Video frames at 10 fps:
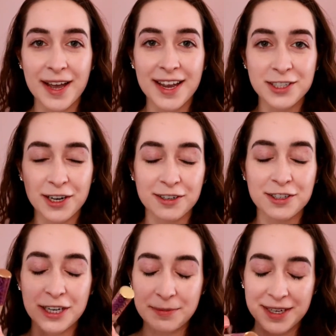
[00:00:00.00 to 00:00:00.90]
Tarte
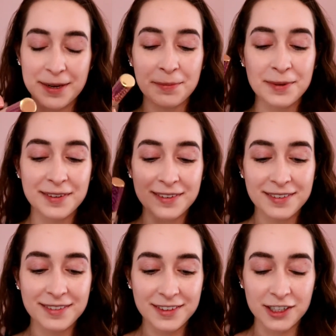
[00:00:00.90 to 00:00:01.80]
Shape Tape
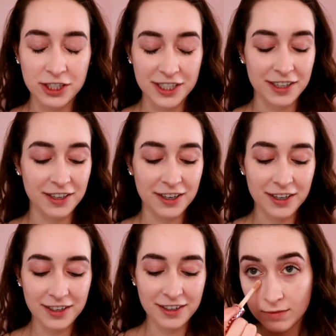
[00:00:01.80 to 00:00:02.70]
concealer.
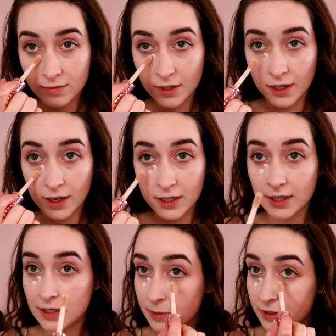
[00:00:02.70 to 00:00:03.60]
I just
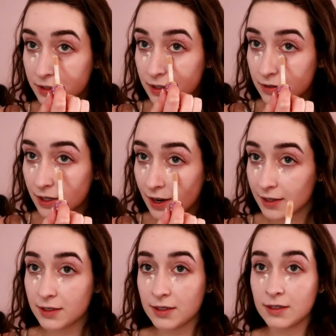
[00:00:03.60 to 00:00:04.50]
like to put 2
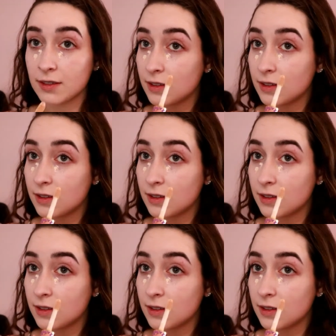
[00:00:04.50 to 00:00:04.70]
dots